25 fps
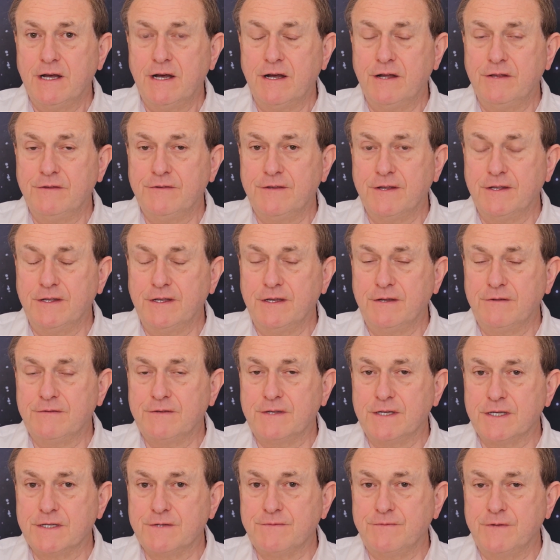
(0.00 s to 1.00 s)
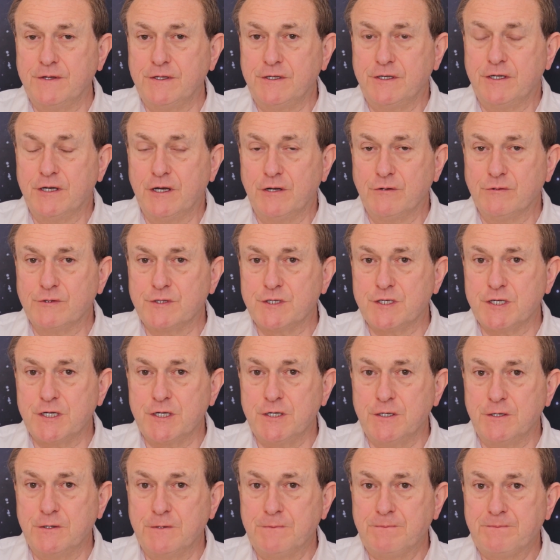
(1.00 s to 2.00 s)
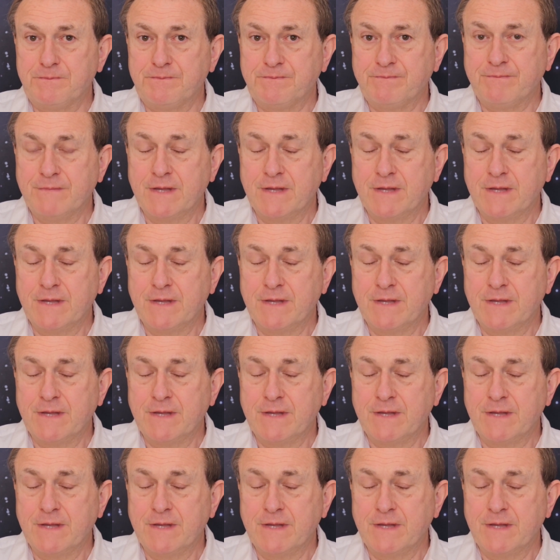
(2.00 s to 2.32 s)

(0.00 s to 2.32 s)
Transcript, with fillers: underneath this video too.